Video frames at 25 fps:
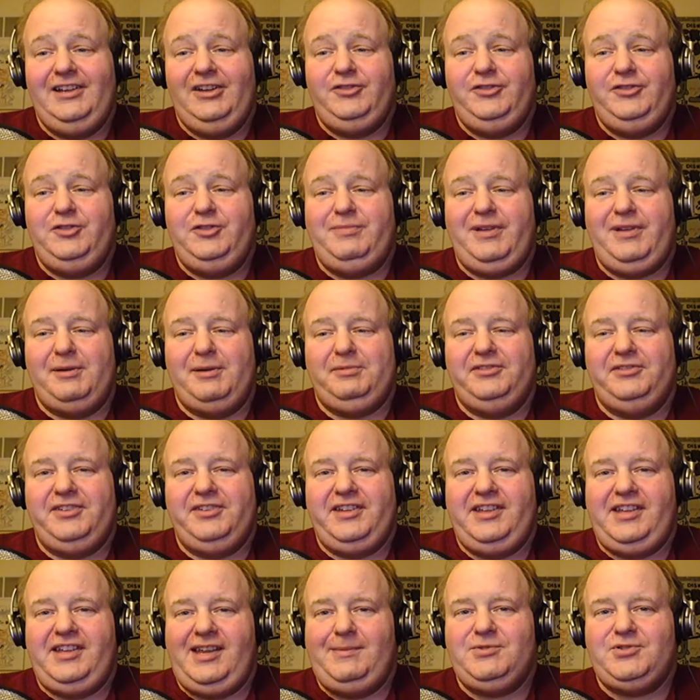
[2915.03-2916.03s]
to be able to
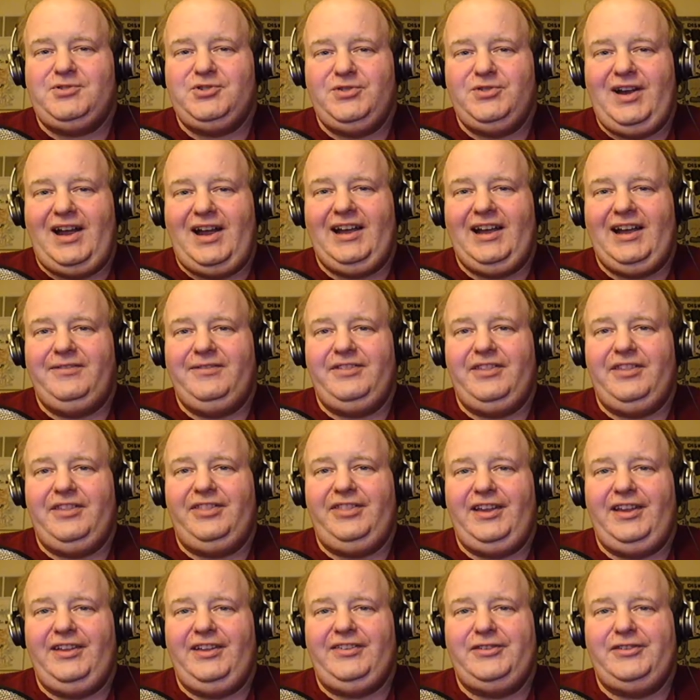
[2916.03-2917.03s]
keep track of the
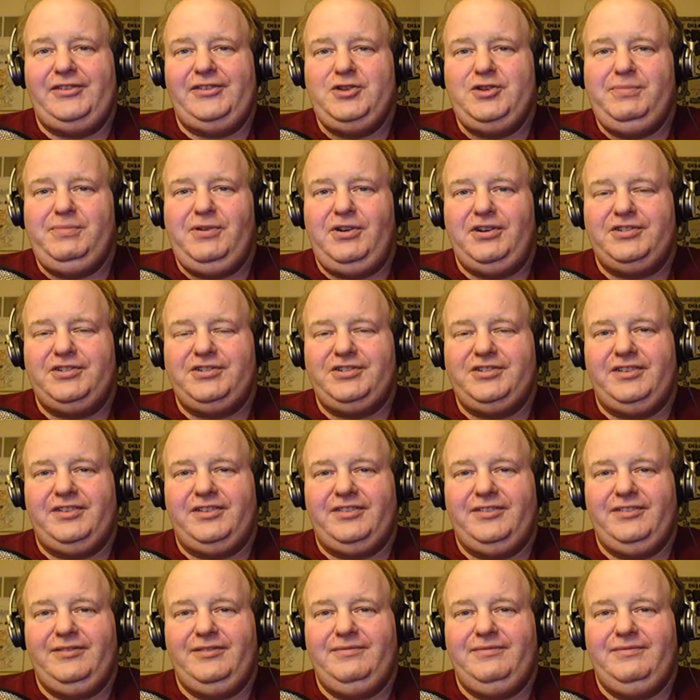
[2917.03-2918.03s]
things that you
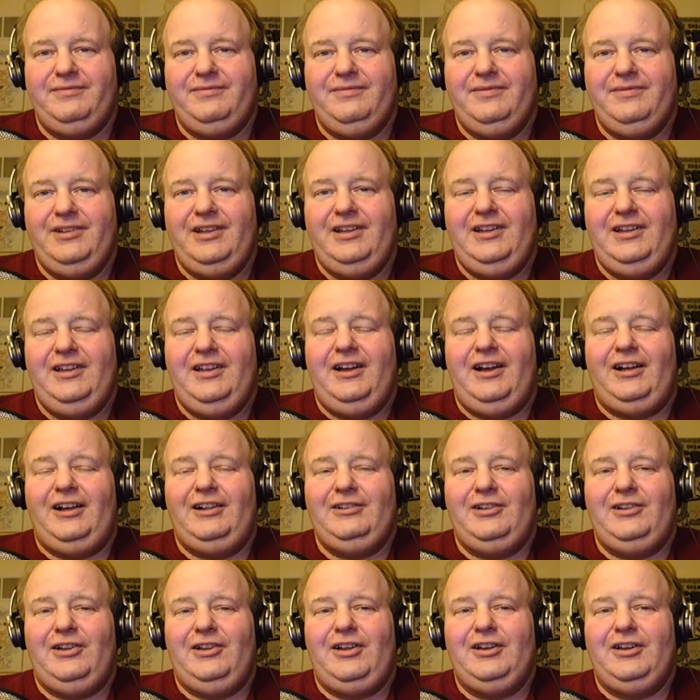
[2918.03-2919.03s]
purchase,
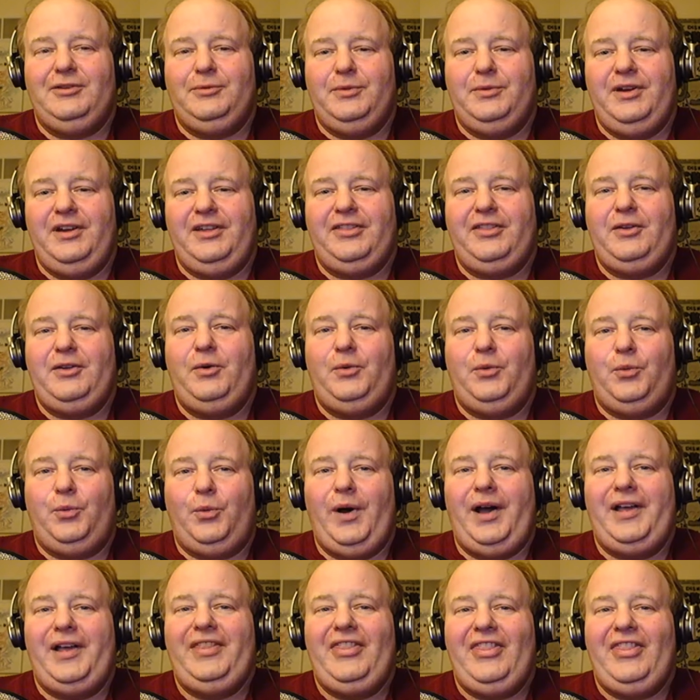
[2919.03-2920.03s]
along with
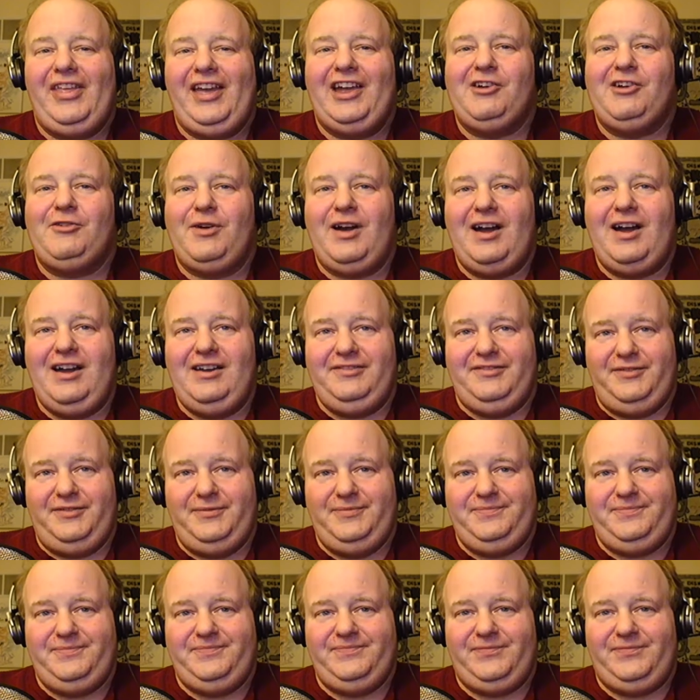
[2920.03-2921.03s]
when they arrive,
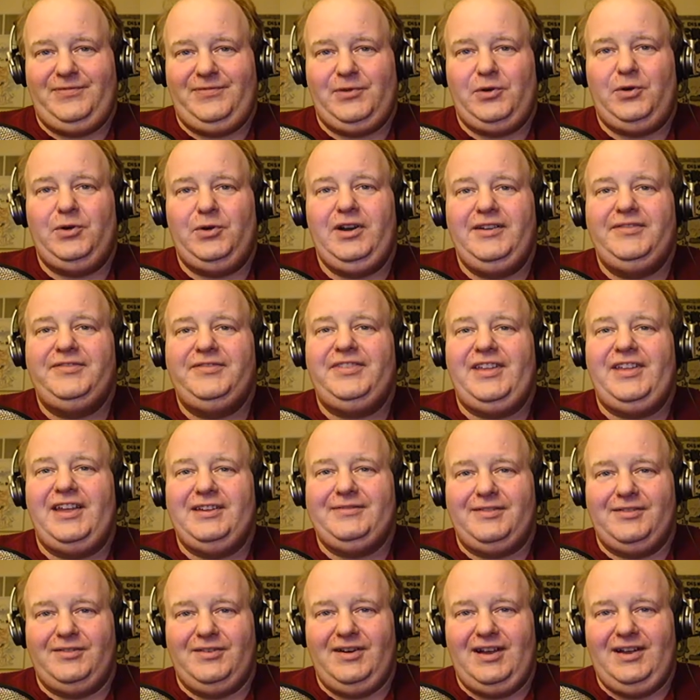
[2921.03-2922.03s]
or if they
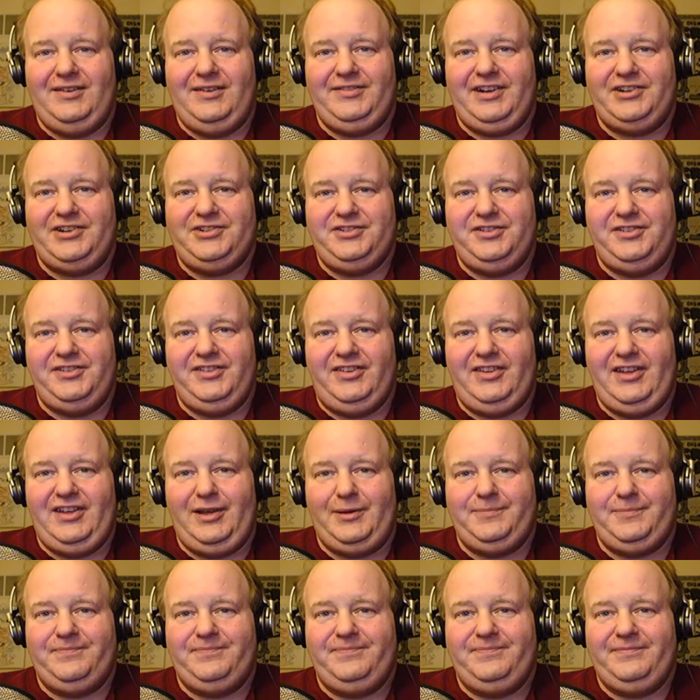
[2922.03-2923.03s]
have arrived, I should say.
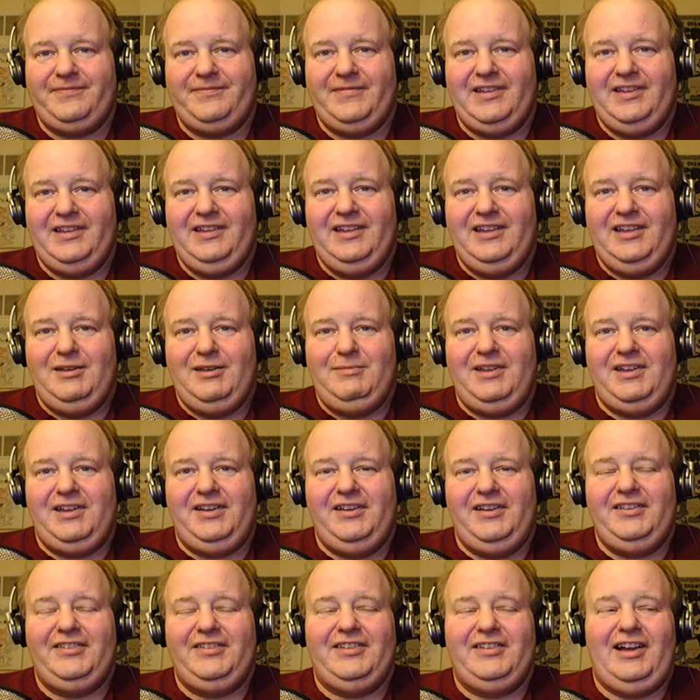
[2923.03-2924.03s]

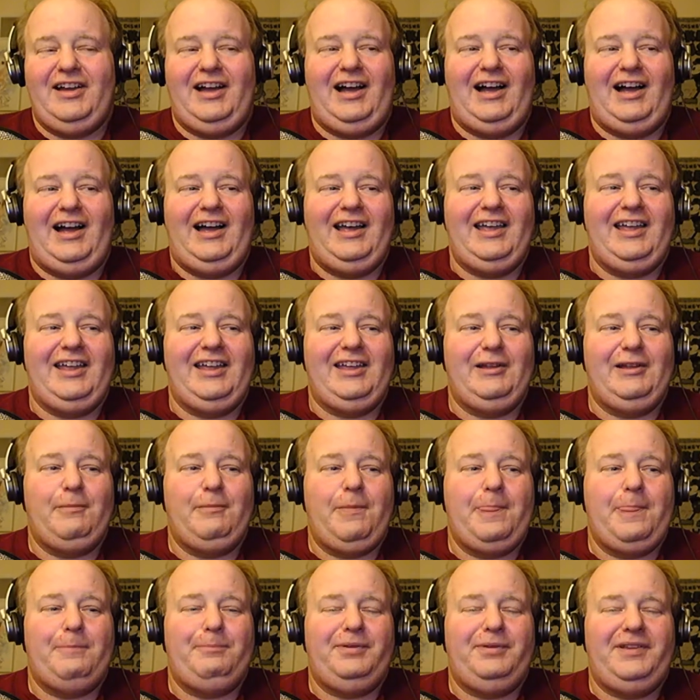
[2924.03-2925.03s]
Because I
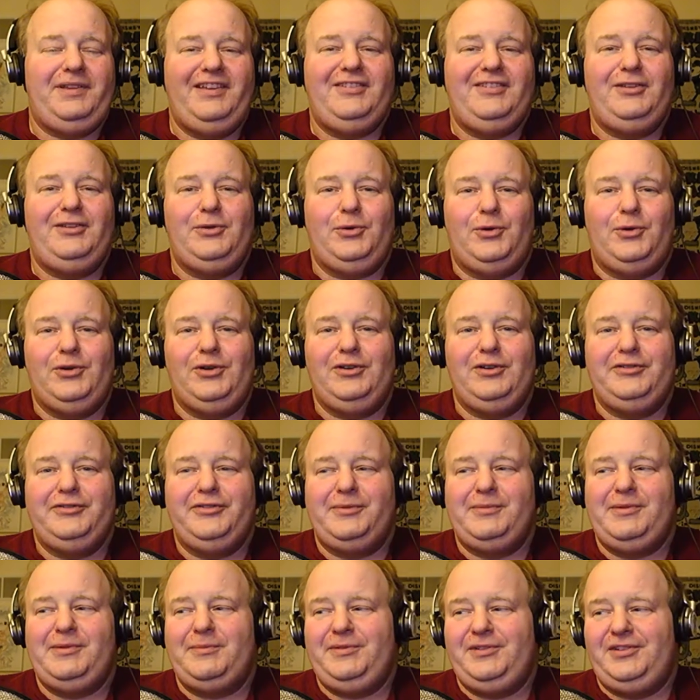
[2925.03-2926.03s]
placed an order
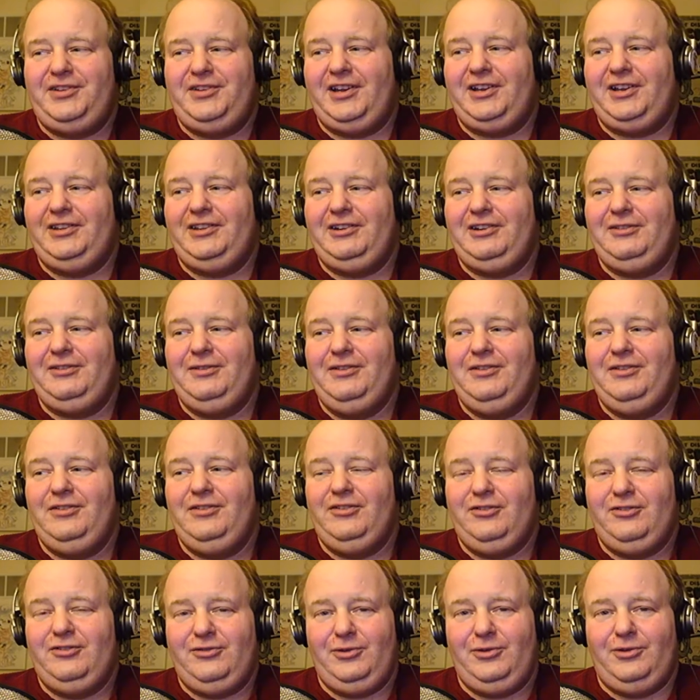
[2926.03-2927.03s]
from a particular
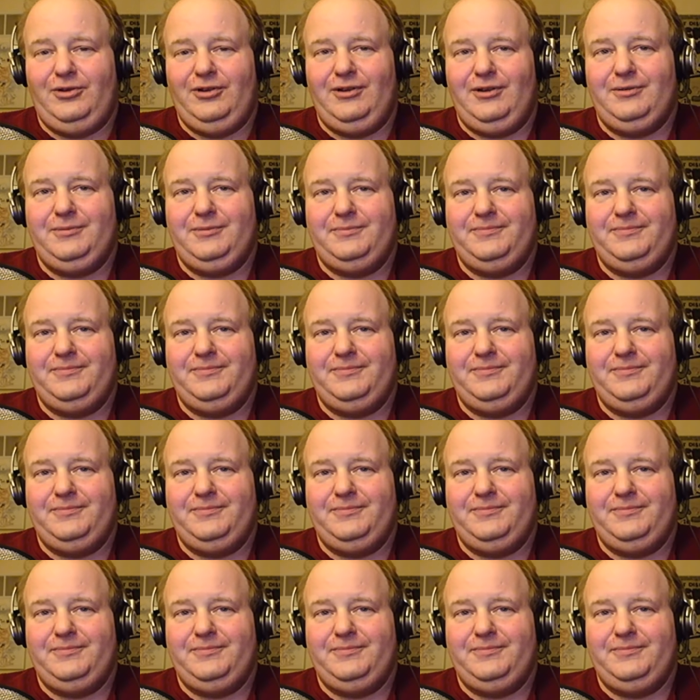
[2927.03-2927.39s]
store,